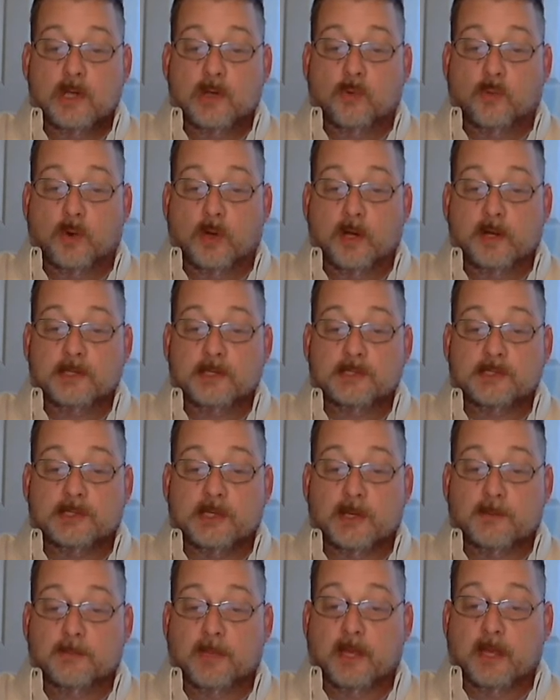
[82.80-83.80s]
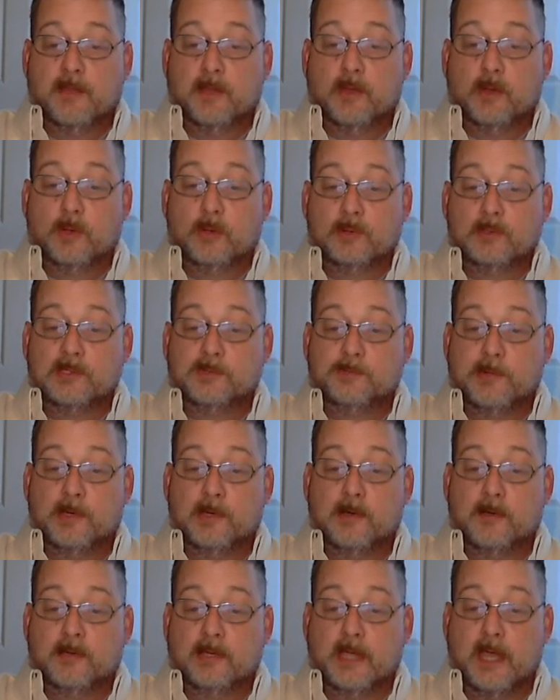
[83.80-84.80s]
One is done by the Holy
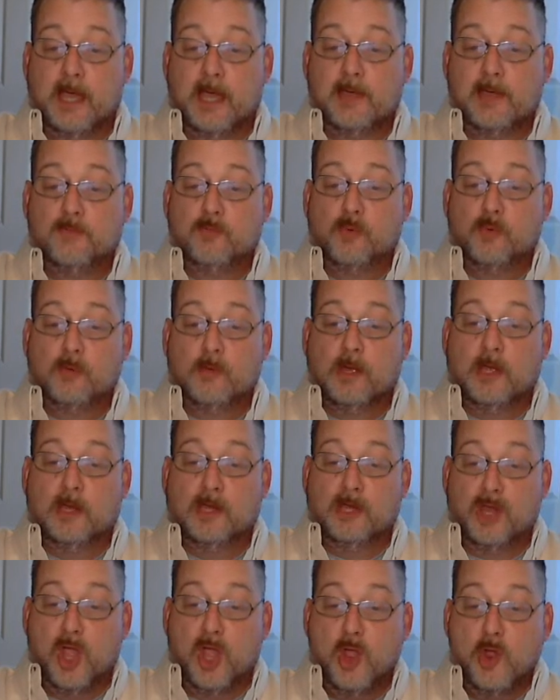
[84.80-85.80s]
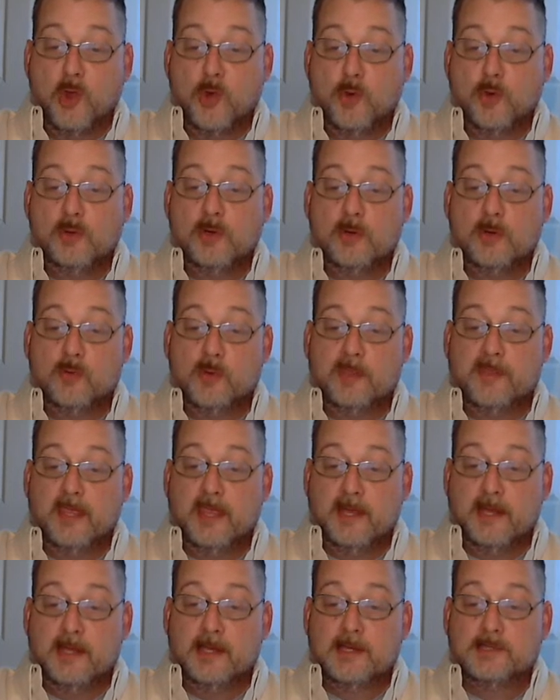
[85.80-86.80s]
Spirit of God alone
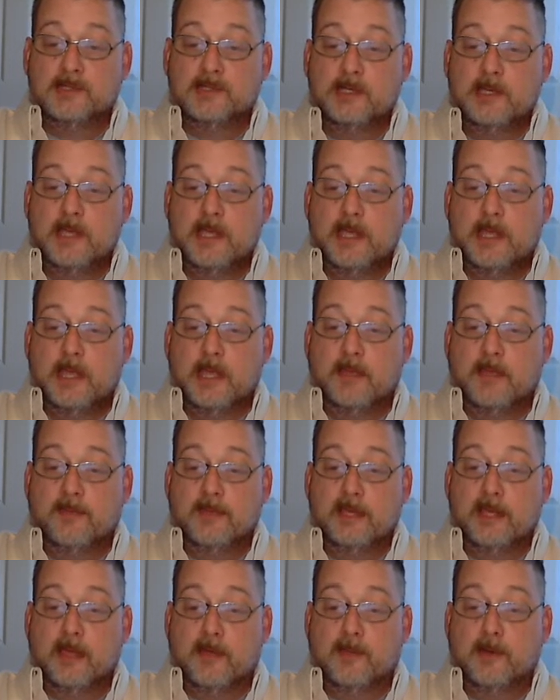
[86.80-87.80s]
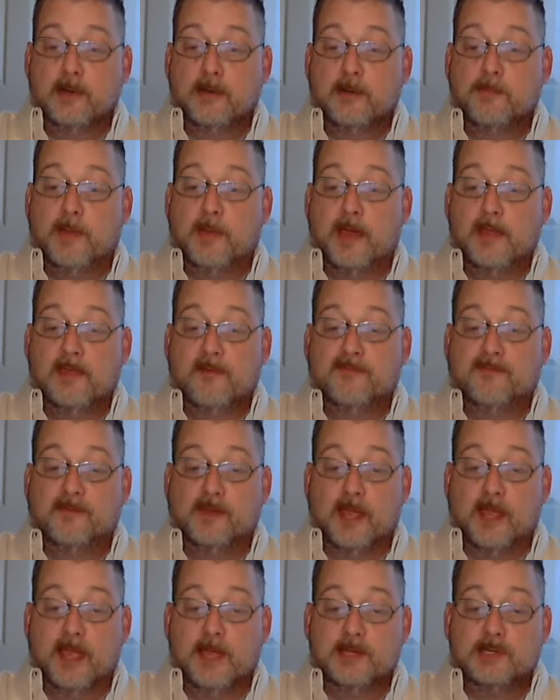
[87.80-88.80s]
within us, and the other by the
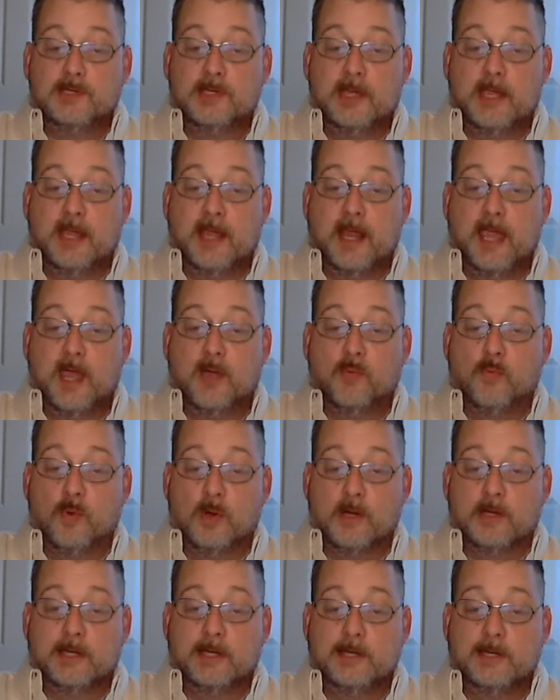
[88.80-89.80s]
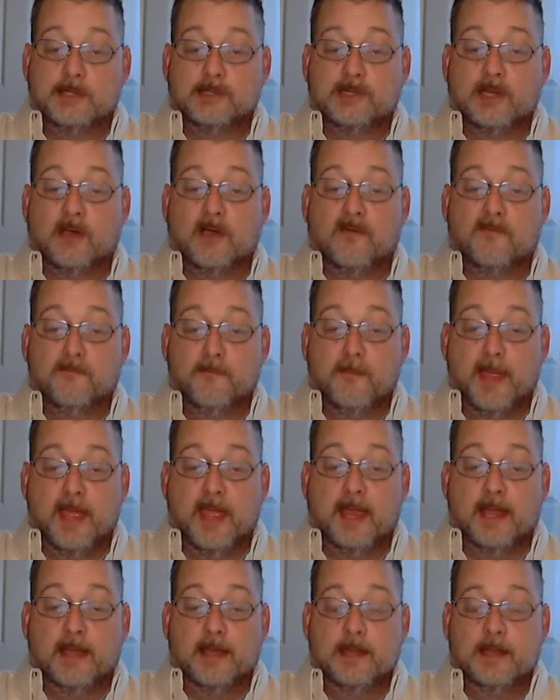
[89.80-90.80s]
flesh and outworkings of
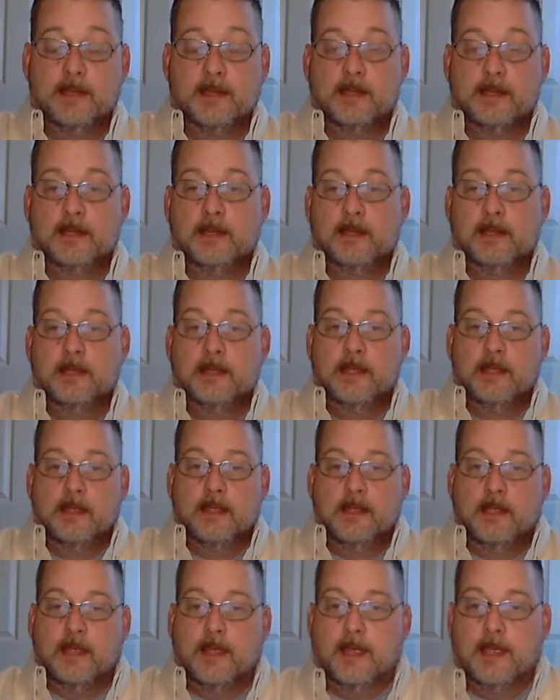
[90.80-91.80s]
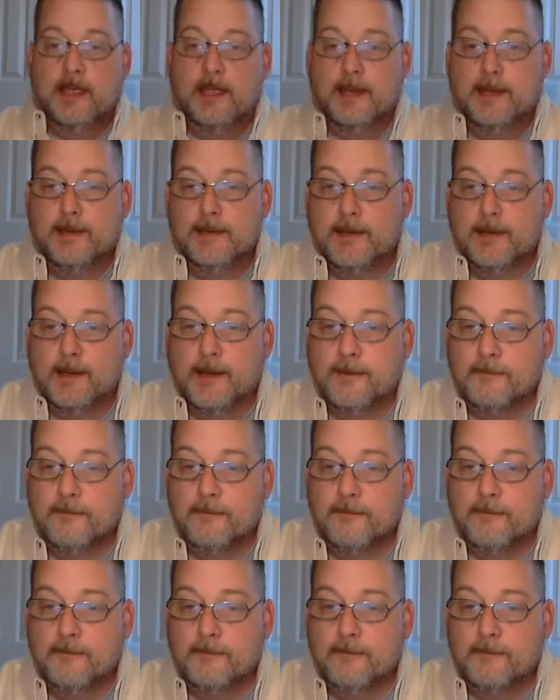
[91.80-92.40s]
men. And